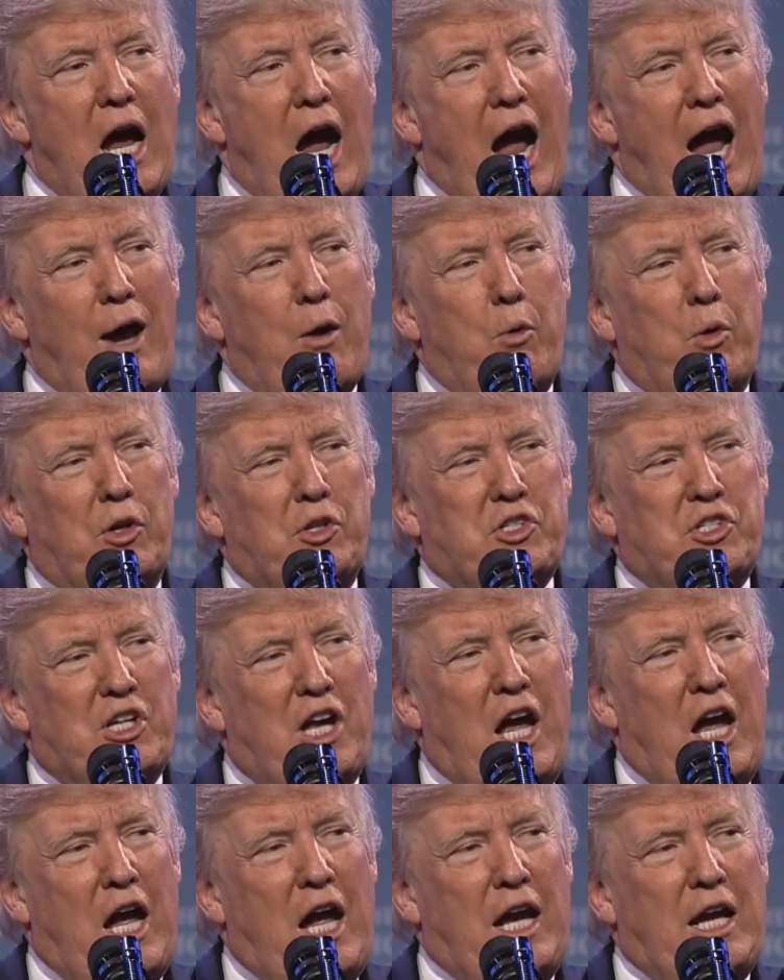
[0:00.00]
I will
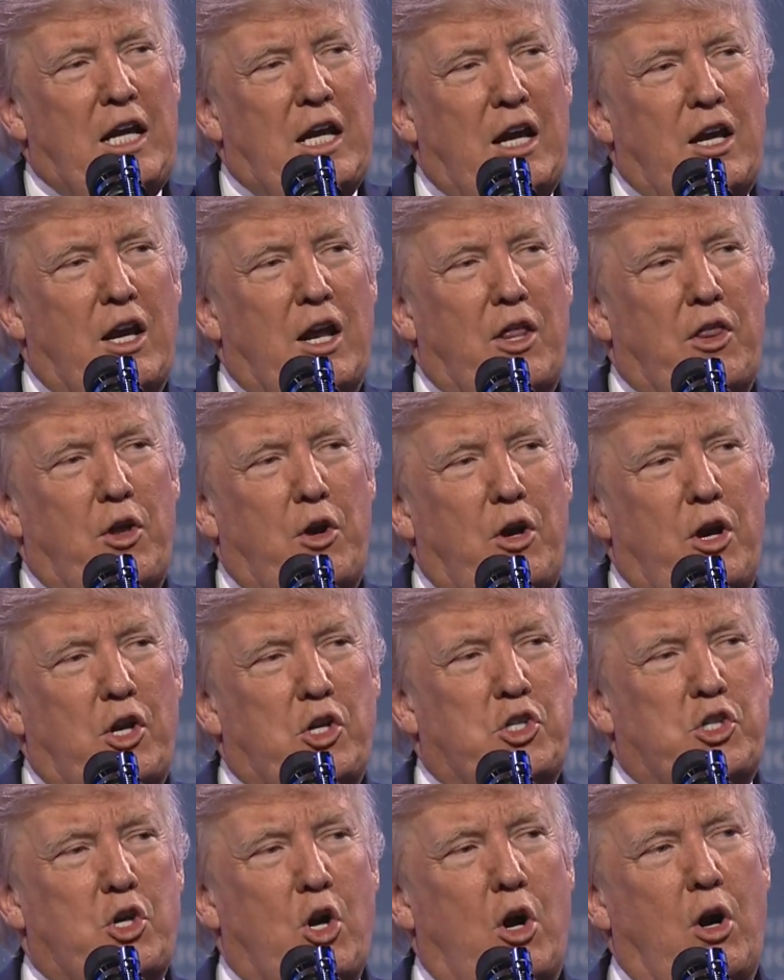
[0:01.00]
sign another
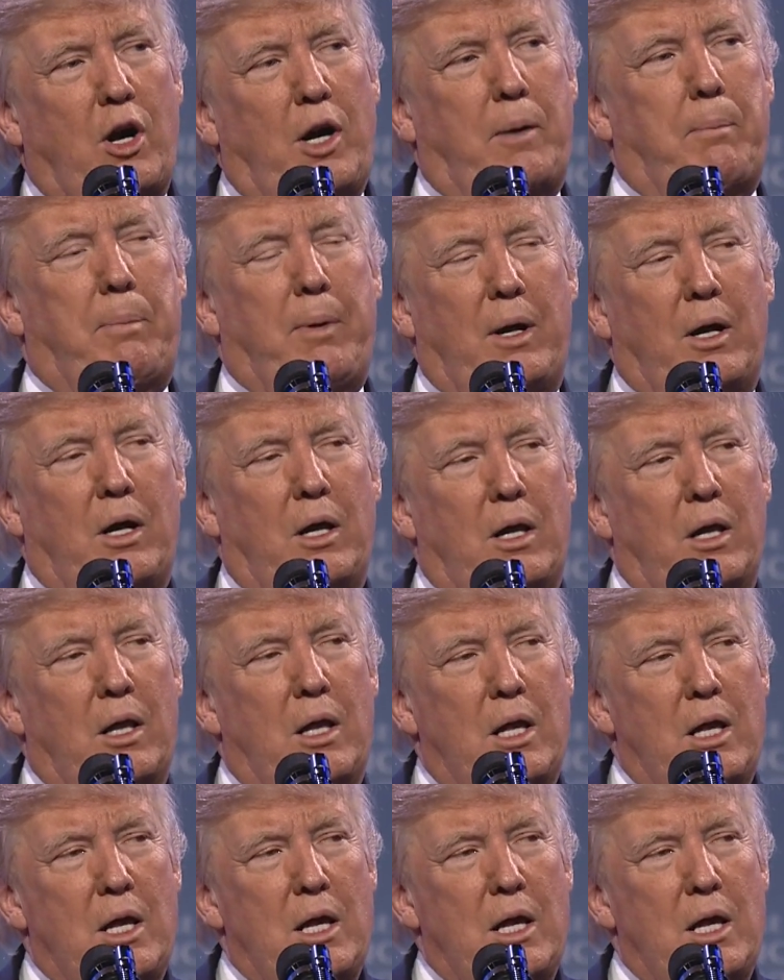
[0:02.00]
historic bill